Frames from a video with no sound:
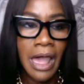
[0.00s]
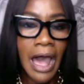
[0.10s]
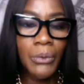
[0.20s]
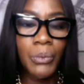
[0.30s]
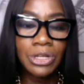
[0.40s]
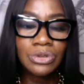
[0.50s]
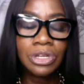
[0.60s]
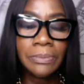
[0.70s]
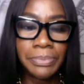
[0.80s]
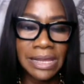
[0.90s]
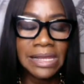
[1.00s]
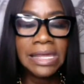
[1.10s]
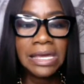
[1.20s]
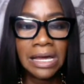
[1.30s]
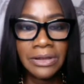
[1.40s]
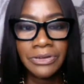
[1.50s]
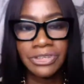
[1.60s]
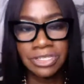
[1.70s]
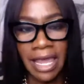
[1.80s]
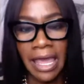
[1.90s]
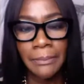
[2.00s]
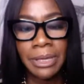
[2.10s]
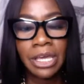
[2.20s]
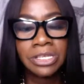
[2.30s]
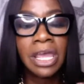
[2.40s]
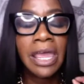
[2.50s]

I want you to completely understand because